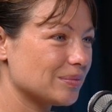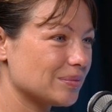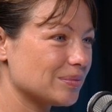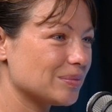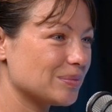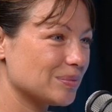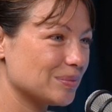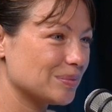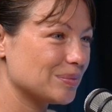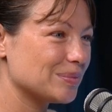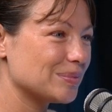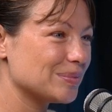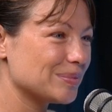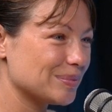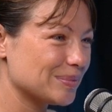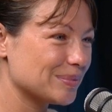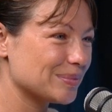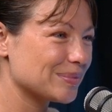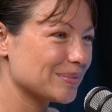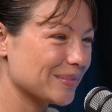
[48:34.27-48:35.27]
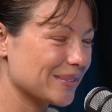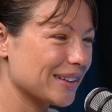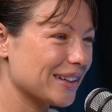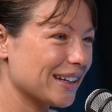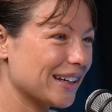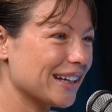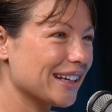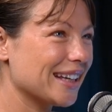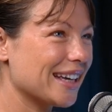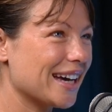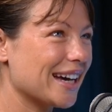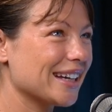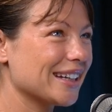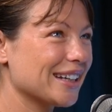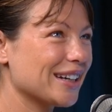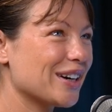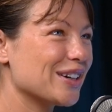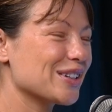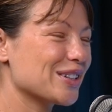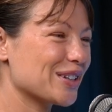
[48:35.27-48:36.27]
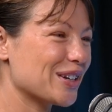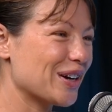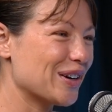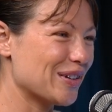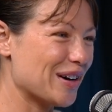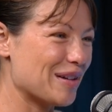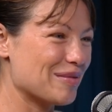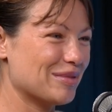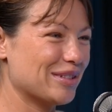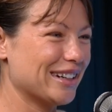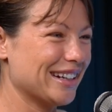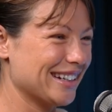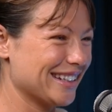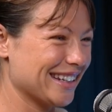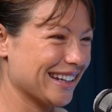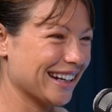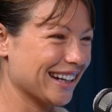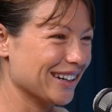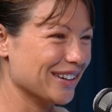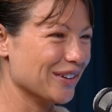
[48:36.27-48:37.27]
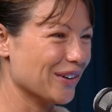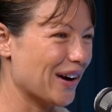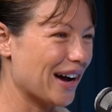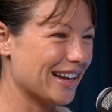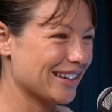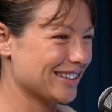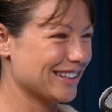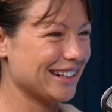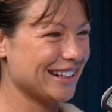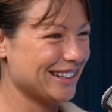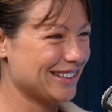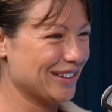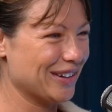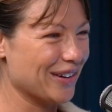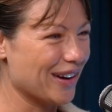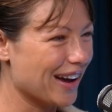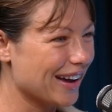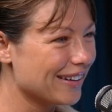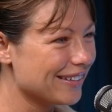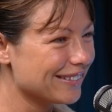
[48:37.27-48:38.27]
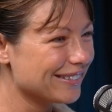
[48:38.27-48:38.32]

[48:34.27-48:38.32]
You can't just go around preaching and not actually do it.